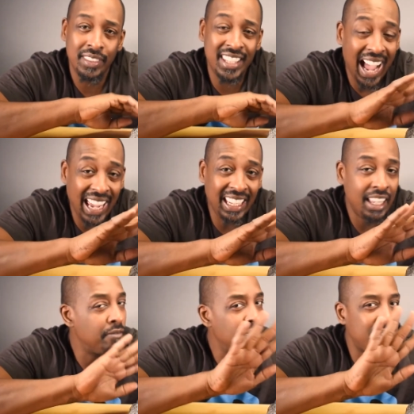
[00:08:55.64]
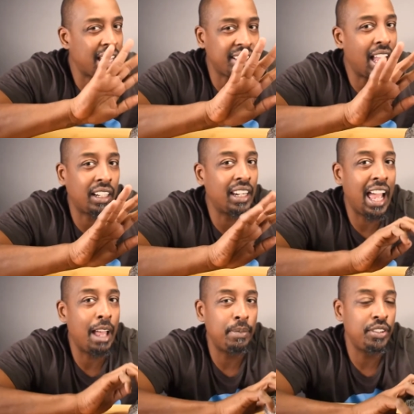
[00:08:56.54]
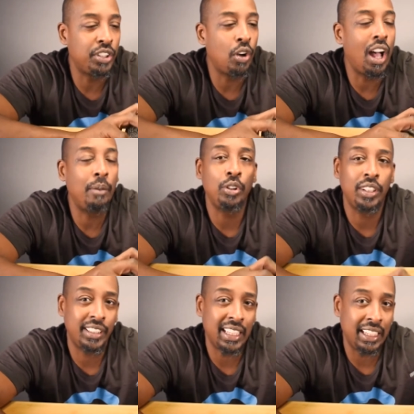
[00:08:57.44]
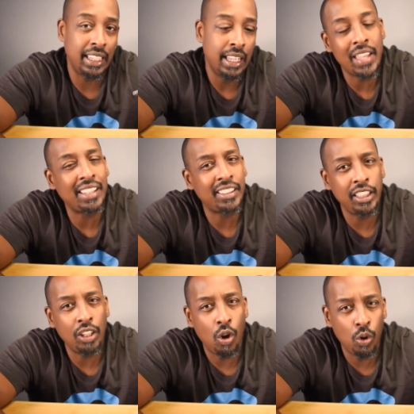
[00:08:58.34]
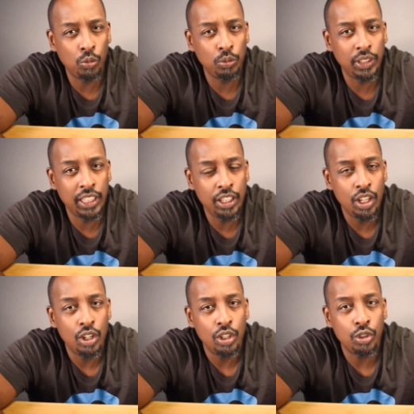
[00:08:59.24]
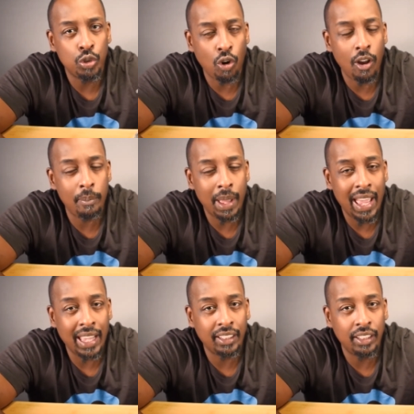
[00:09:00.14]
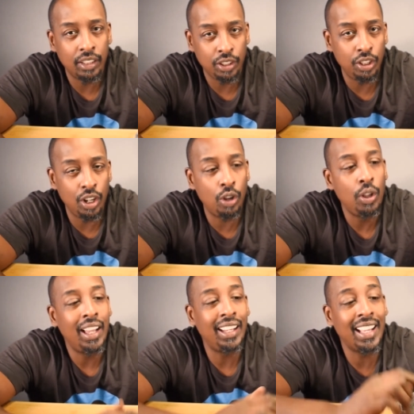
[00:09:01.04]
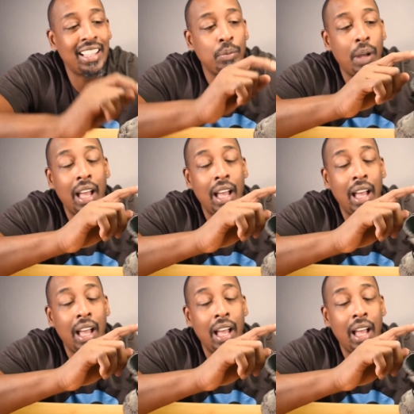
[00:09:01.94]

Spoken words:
tight, that's not going to happen. So I'm going to say that's the only drawback, and that's